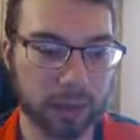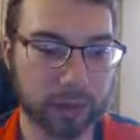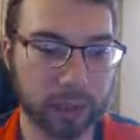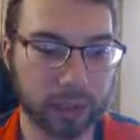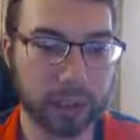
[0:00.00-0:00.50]

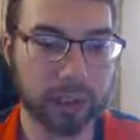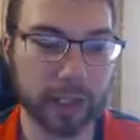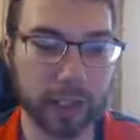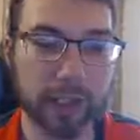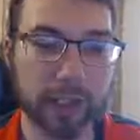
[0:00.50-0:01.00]
Legendary
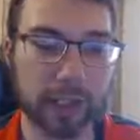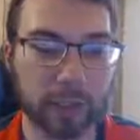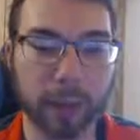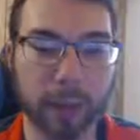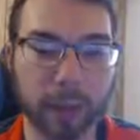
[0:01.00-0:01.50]
Dragon
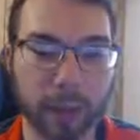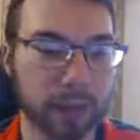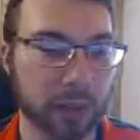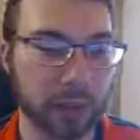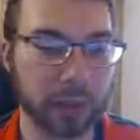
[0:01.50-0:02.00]
spell cards is
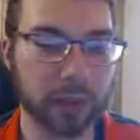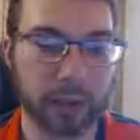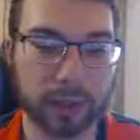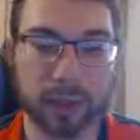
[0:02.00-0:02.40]
what they're called.